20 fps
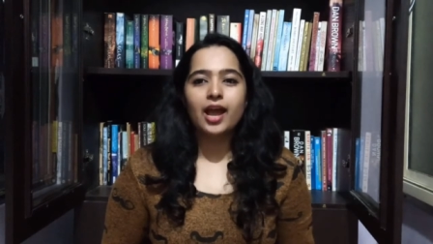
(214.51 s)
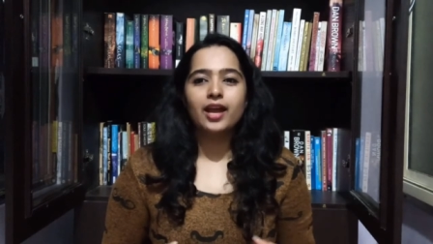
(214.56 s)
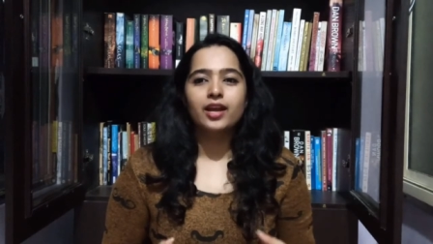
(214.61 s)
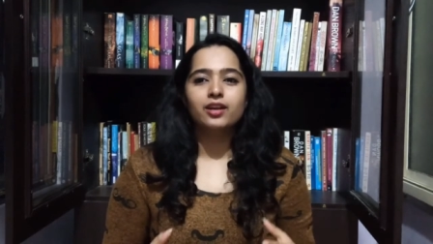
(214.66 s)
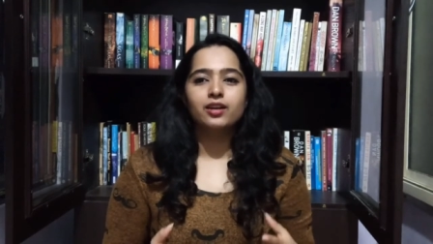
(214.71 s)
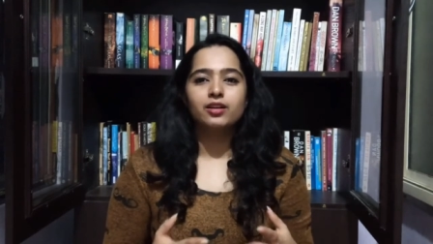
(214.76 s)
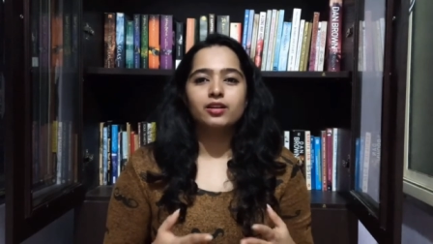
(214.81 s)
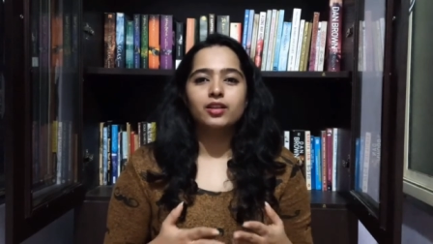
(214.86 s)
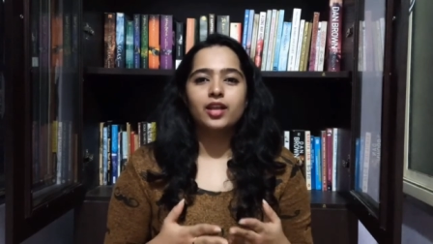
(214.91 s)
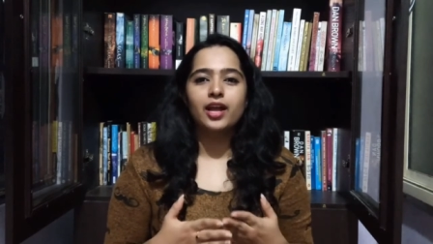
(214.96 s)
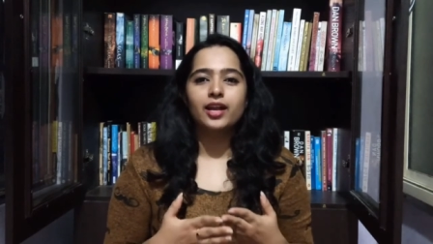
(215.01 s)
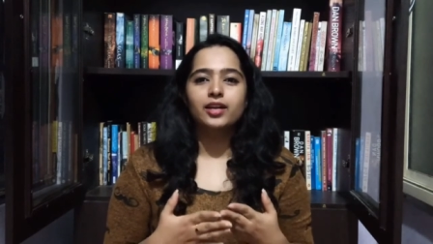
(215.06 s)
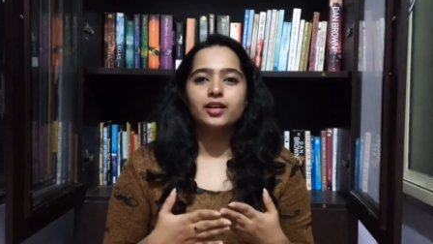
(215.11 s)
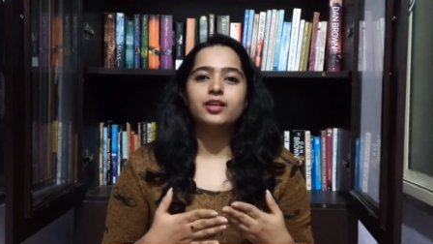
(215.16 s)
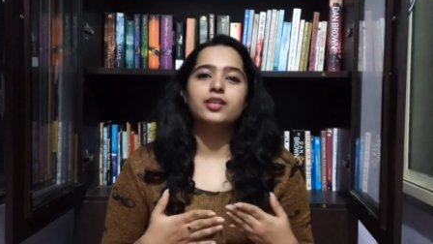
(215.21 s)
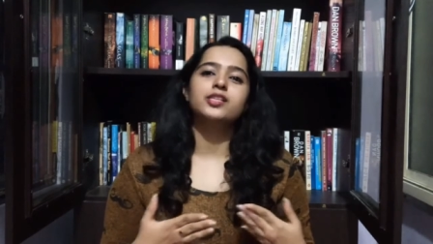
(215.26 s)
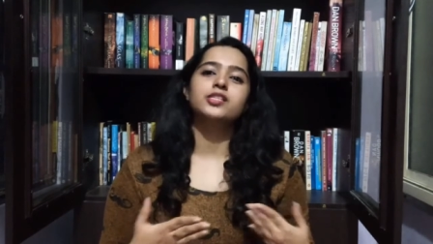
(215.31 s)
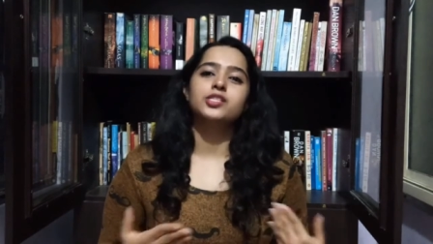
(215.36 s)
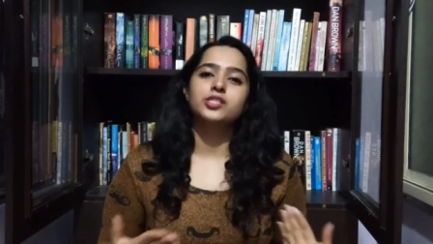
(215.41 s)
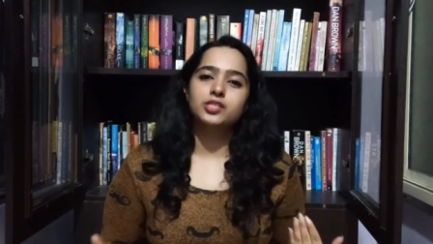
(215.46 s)
and
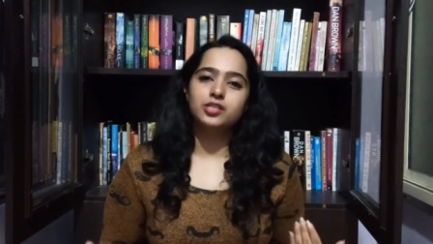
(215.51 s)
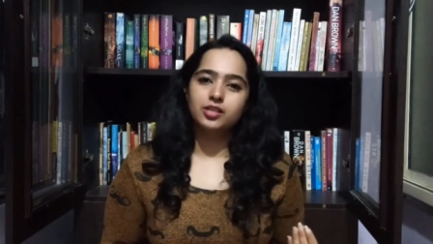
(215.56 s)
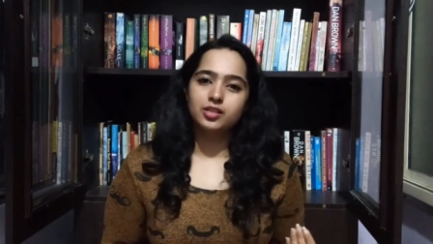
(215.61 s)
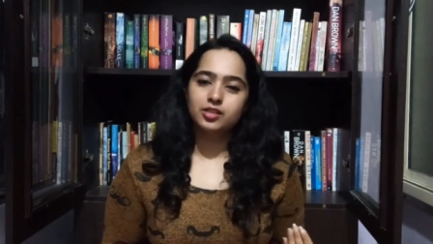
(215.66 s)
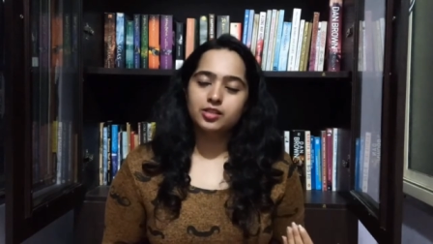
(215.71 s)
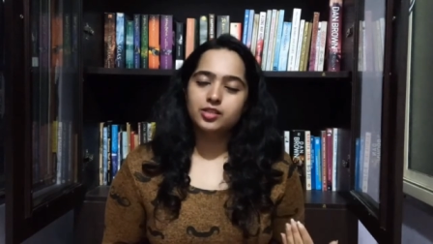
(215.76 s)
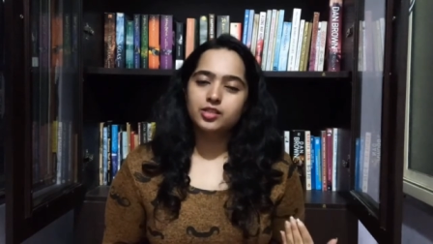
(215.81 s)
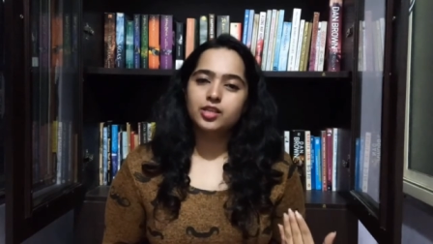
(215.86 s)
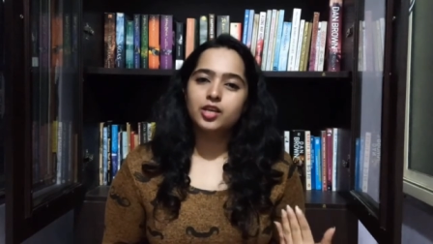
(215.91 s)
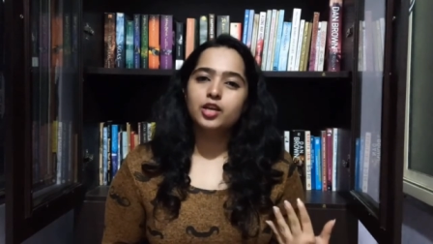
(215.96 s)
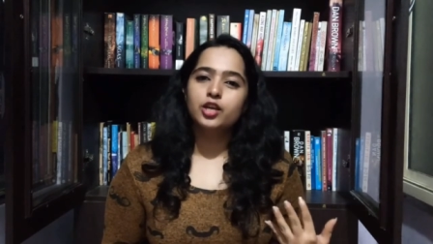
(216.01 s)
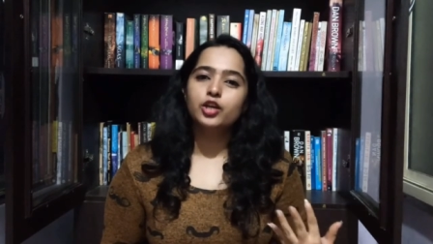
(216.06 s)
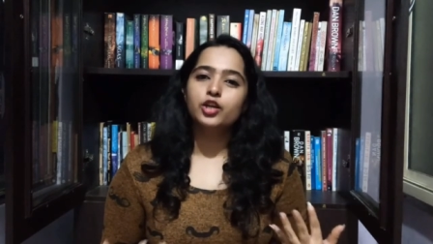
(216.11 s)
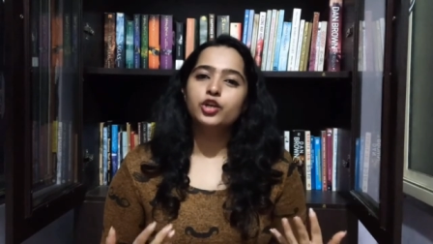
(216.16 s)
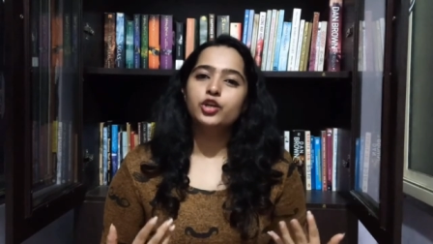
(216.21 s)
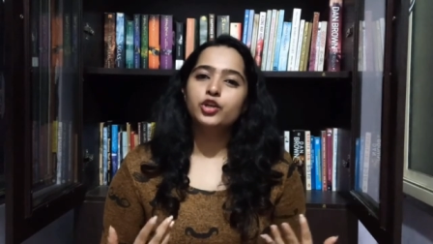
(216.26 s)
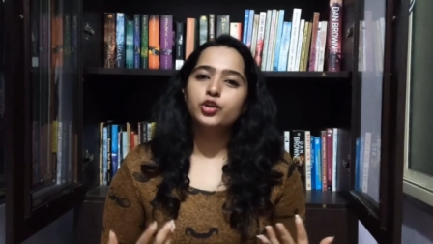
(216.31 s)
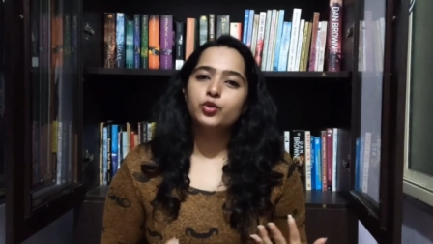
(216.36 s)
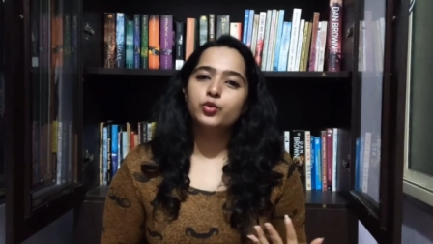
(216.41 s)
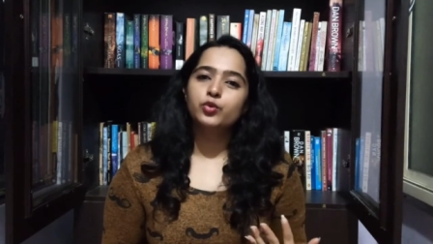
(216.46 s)
that distance
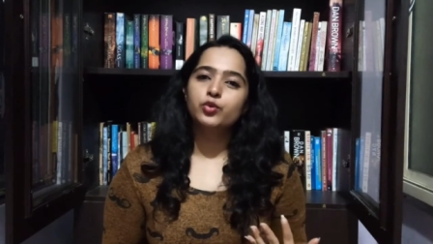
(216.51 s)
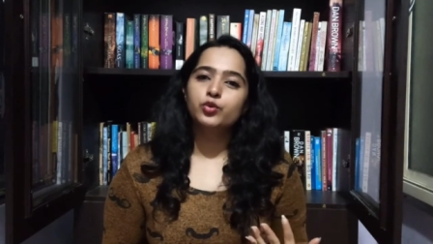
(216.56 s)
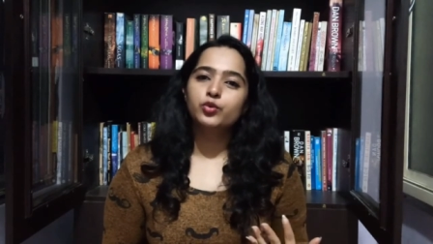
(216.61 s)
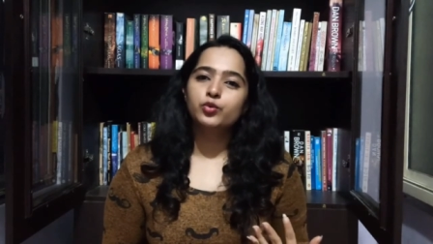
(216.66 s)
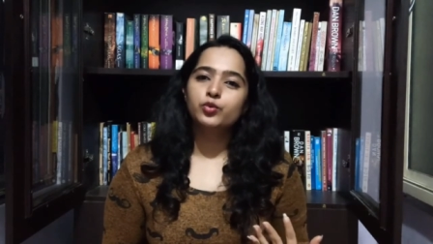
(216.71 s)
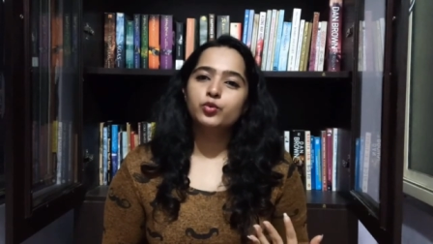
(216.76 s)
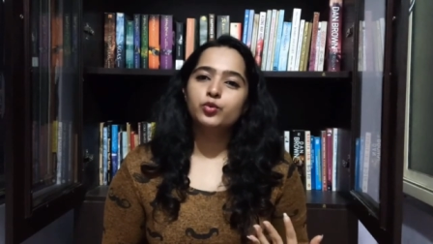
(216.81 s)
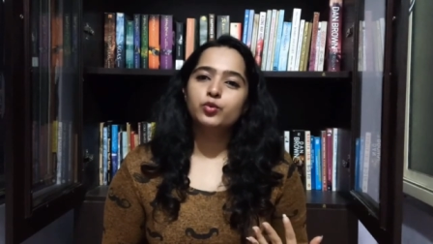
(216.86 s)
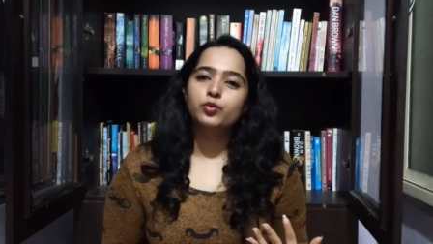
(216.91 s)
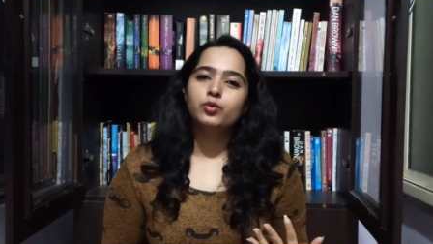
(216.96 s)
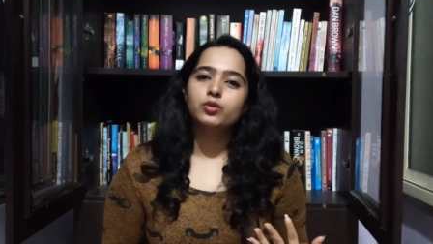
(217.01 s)
due to